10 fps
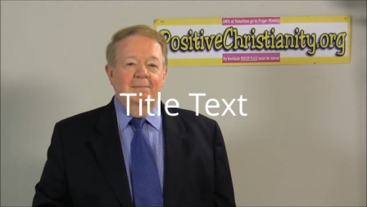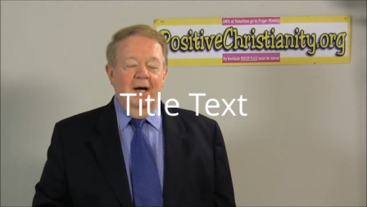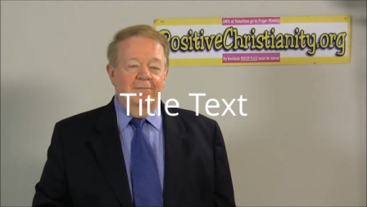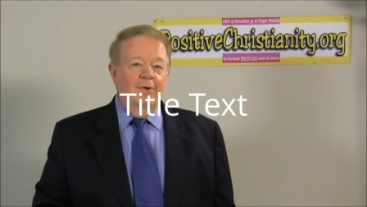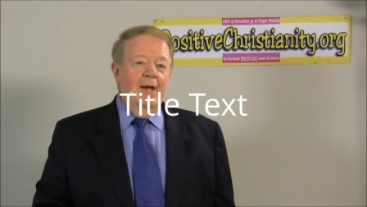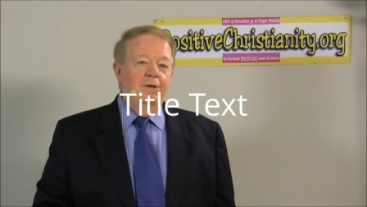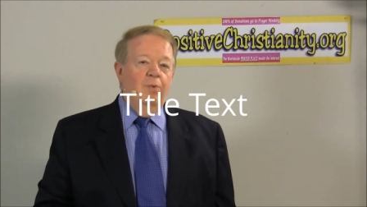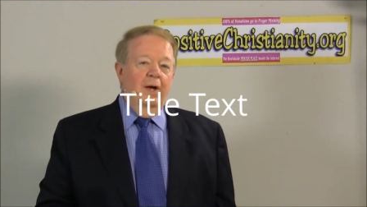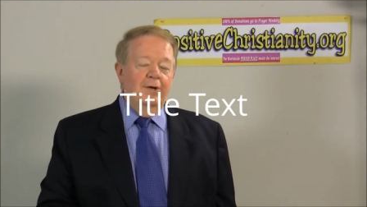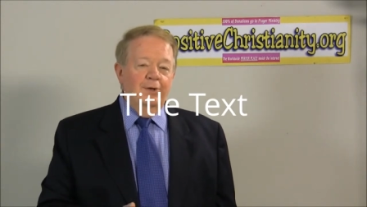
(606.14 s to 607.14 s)
My friend,
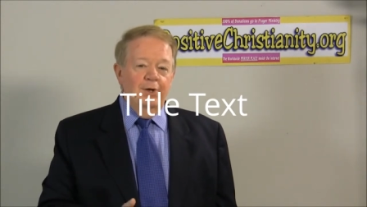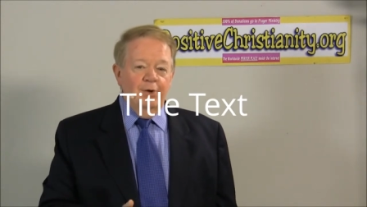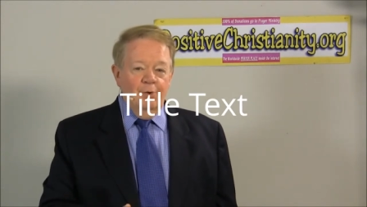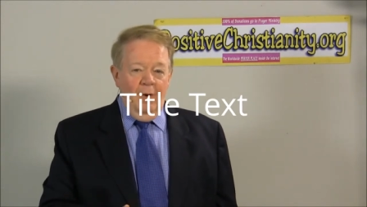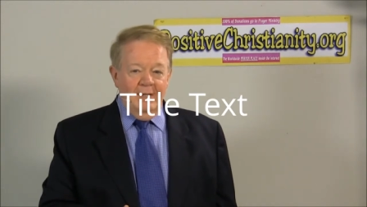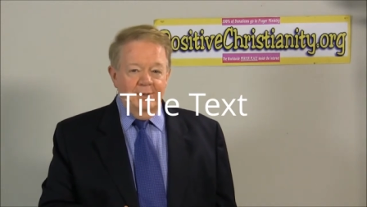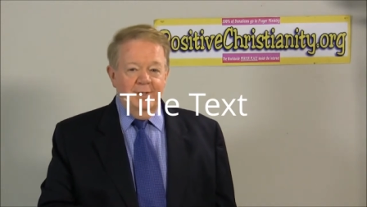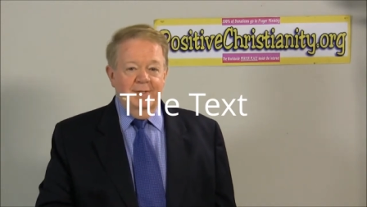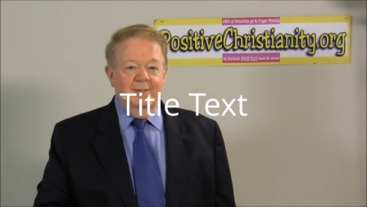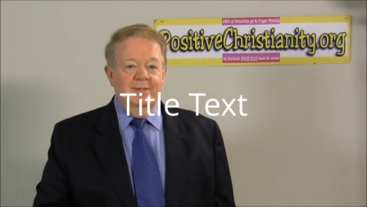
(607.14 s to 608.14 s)
what are your
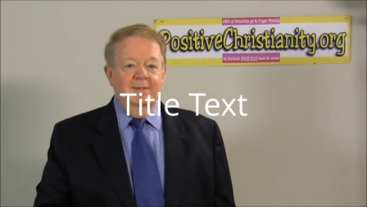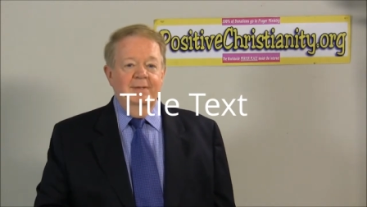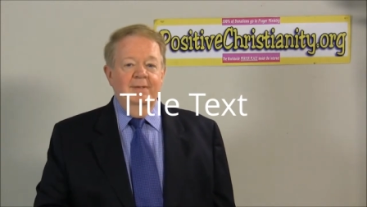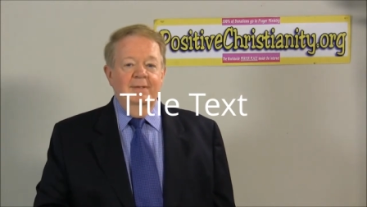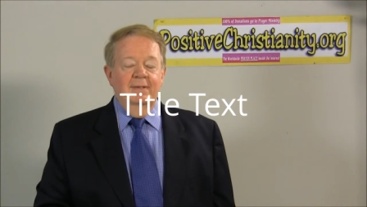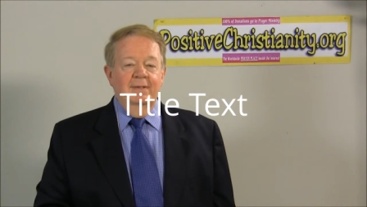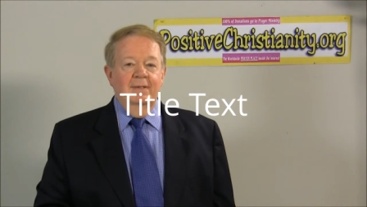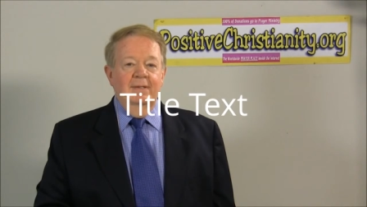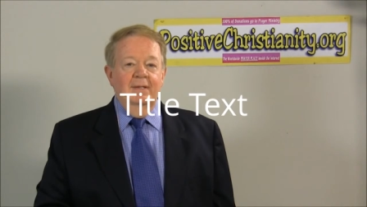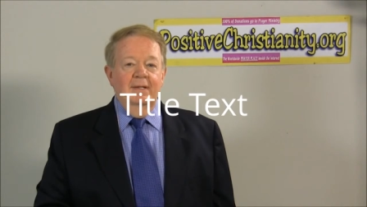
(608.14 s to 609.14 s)
questions?
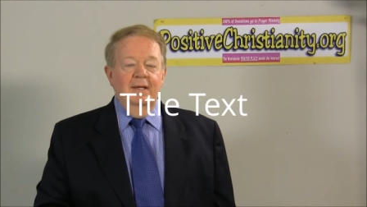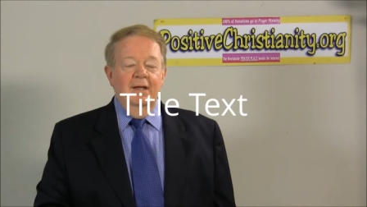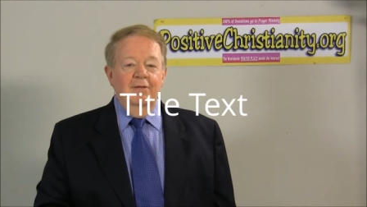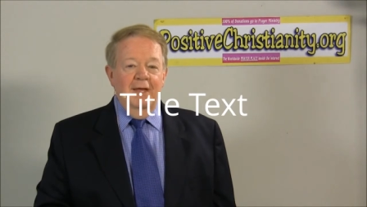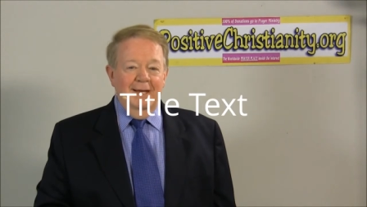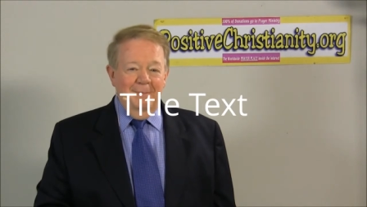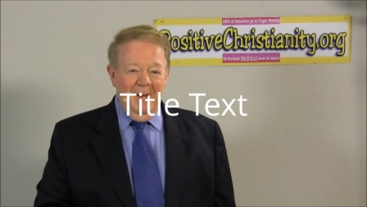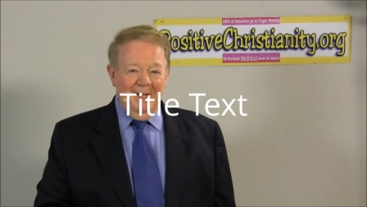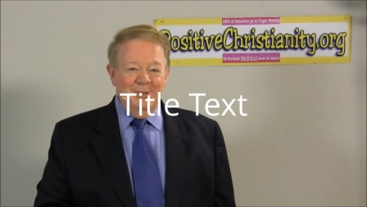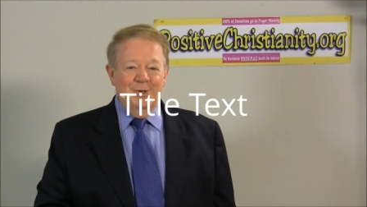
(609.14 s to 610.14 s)
think
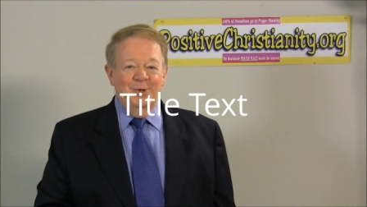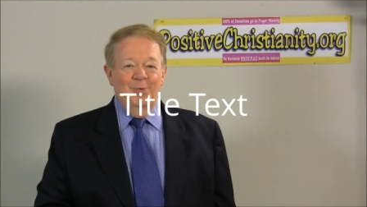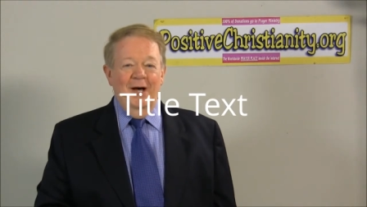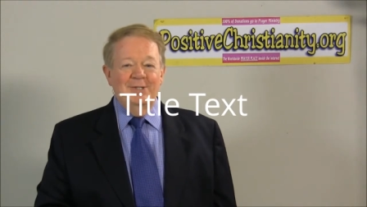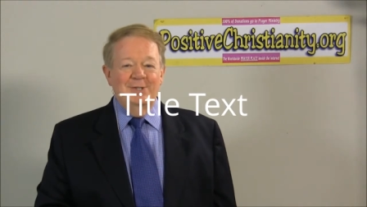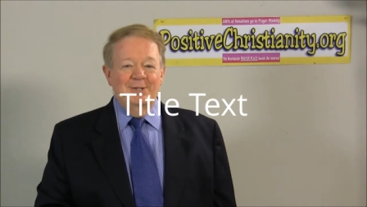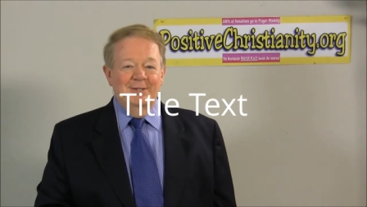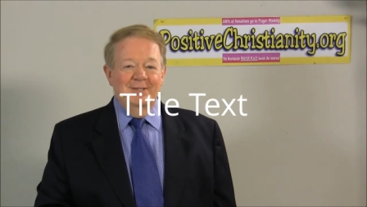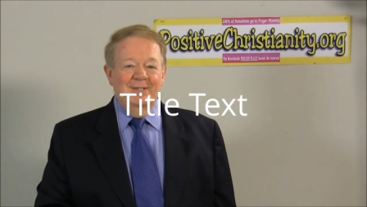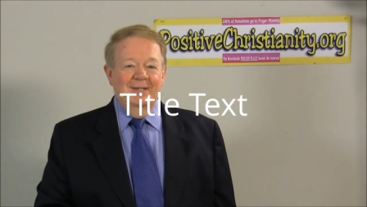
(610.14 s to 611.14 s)
about your
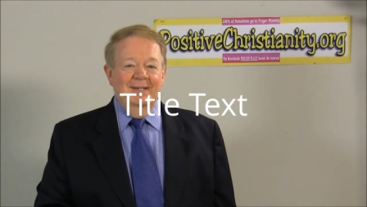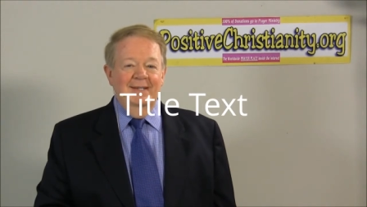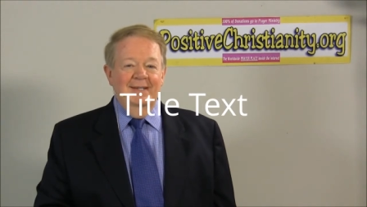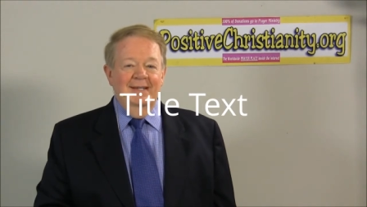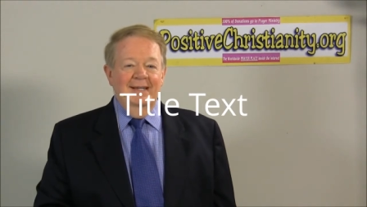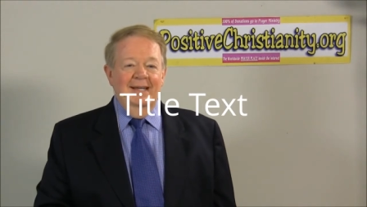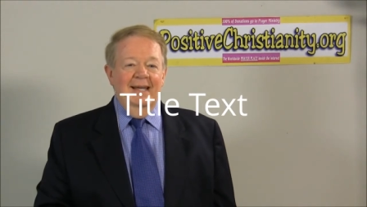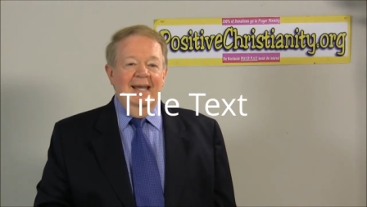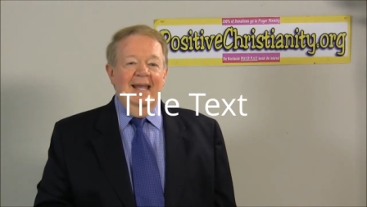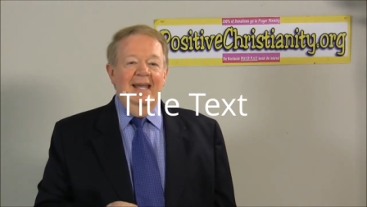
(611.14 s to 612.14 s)
questions.
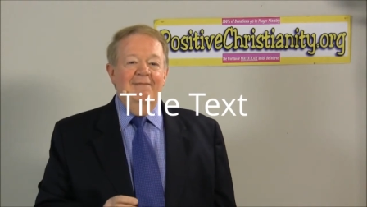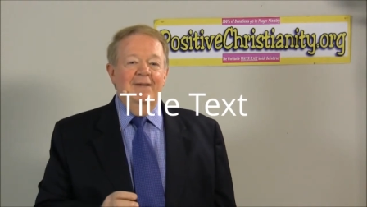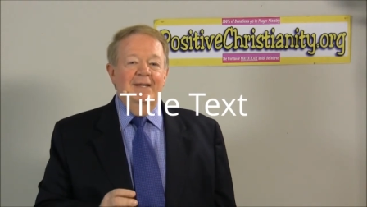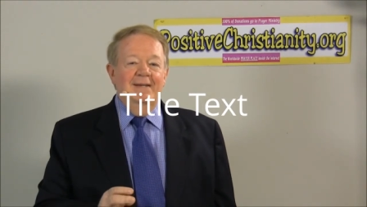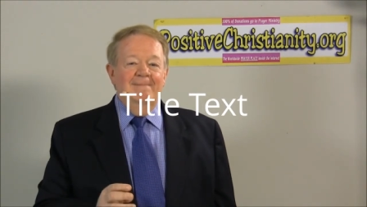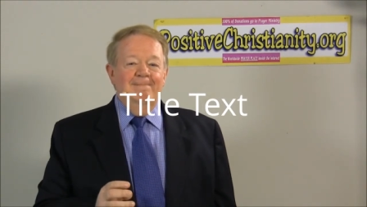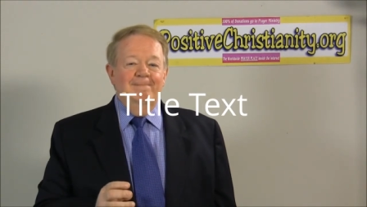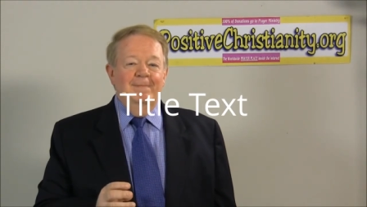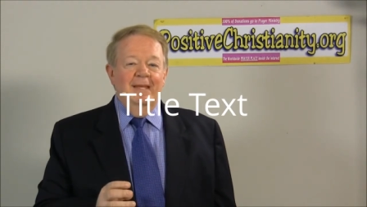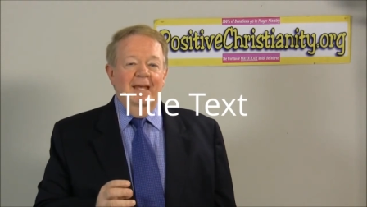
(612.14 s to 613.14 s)
Even
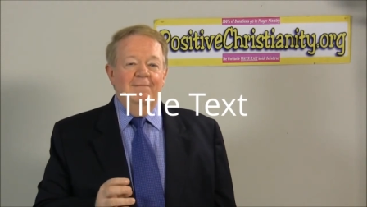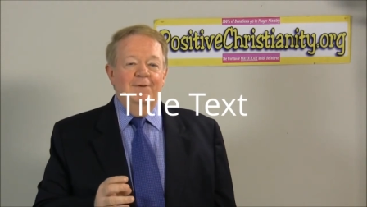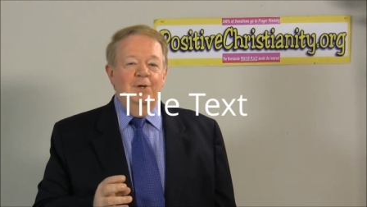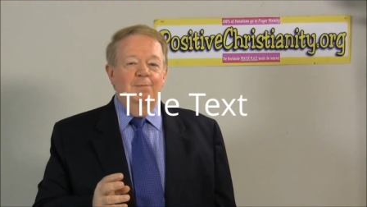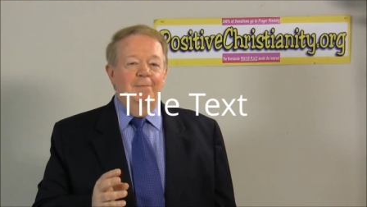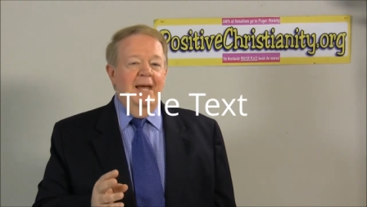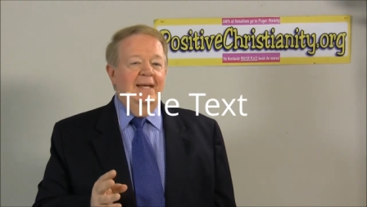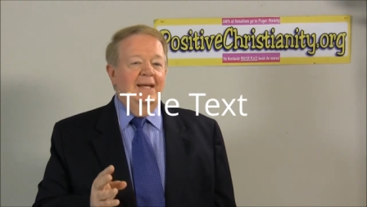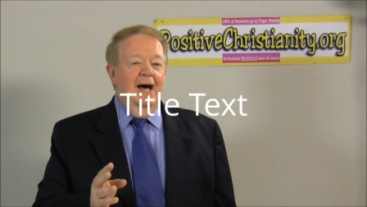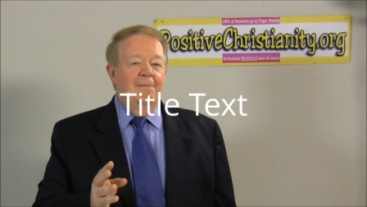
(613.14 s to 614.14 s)
if you may
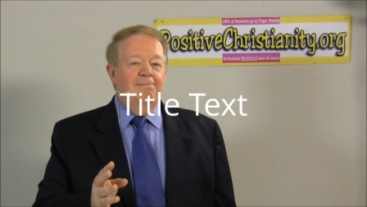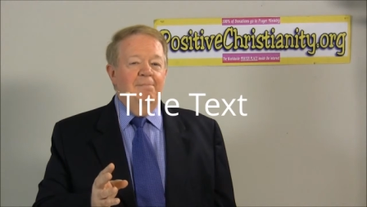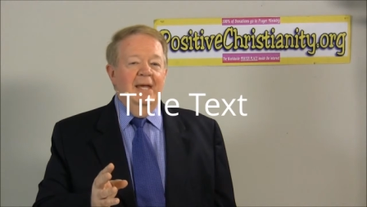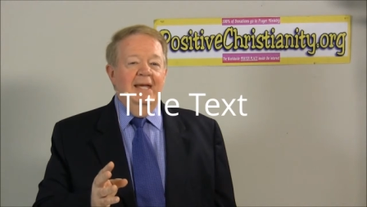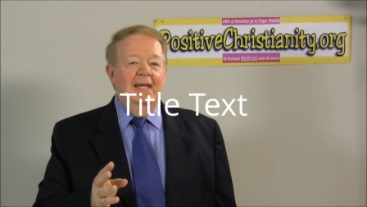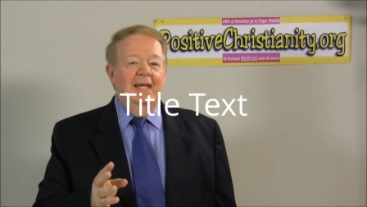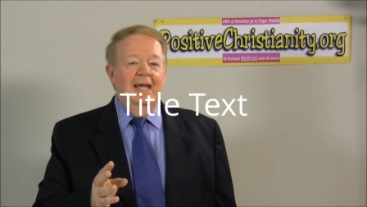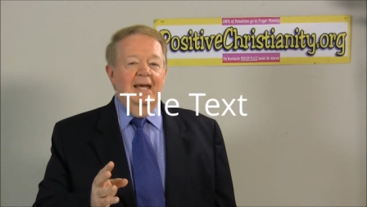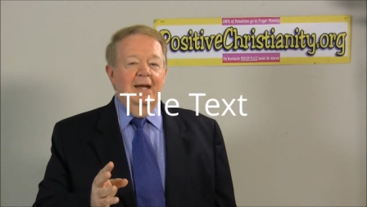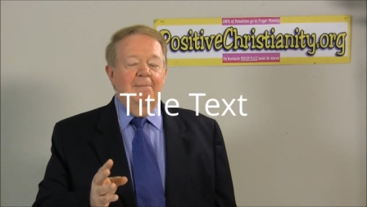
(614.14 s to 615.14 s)
not be
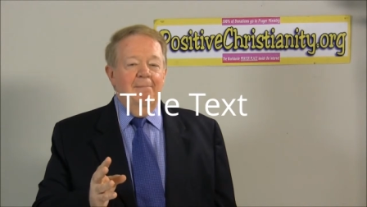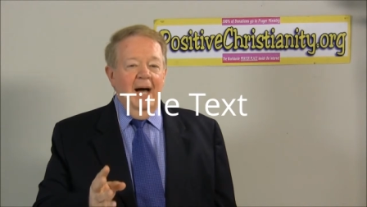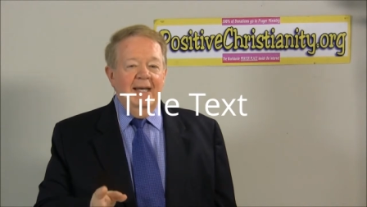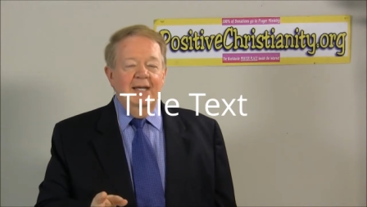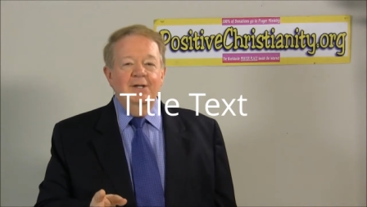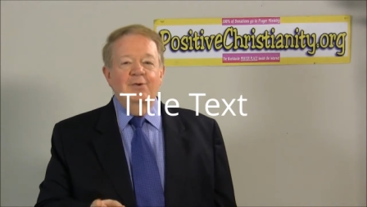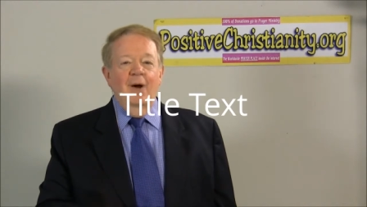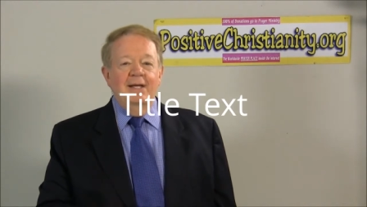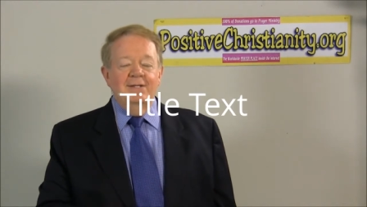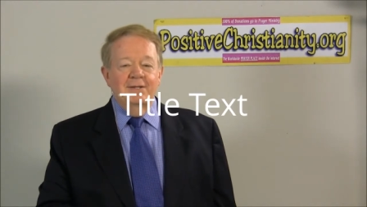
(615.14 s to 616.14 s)
in a mighty
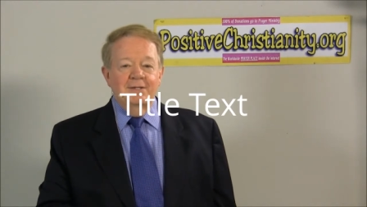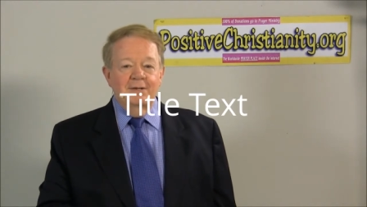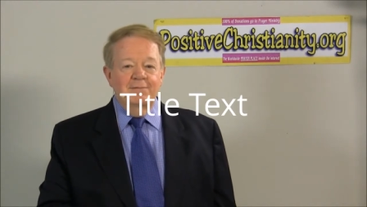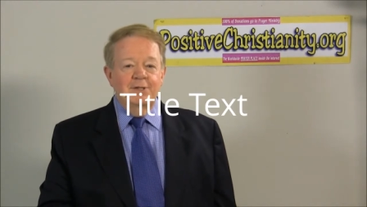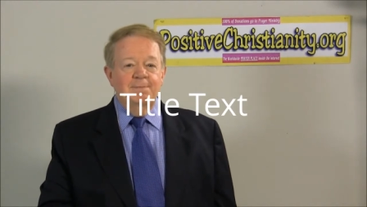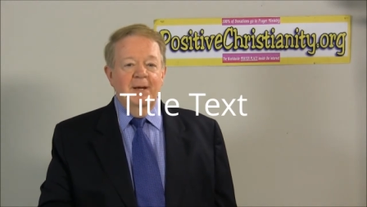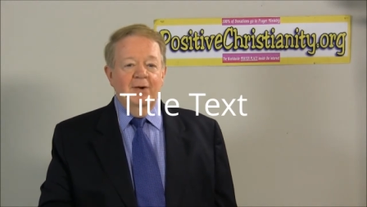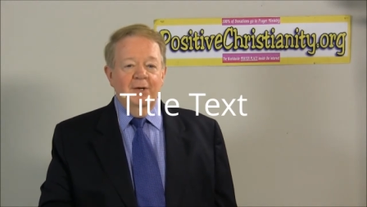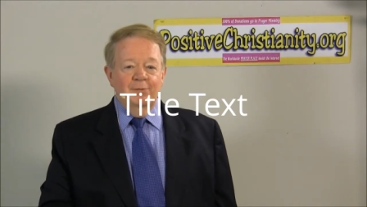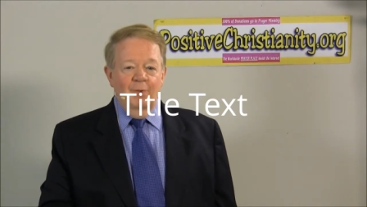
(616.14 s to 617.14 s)
crisis of
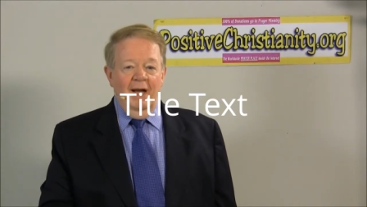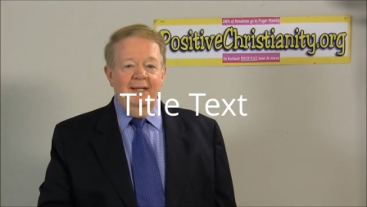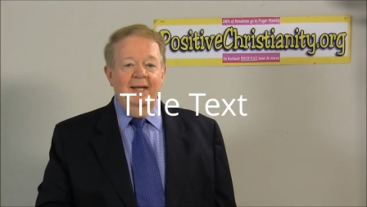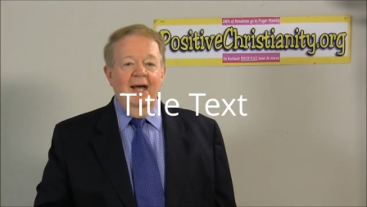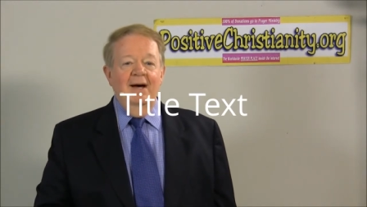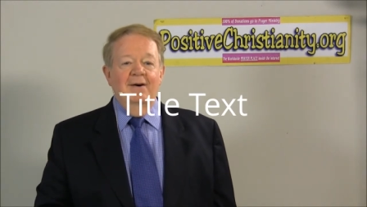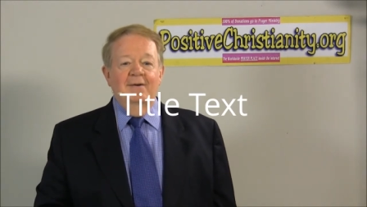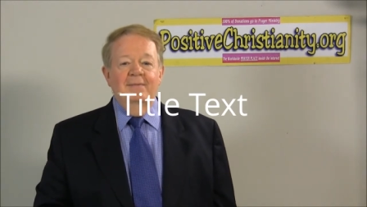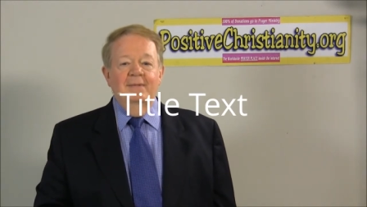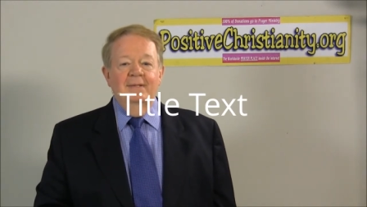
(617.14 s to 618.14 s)
spirit right now,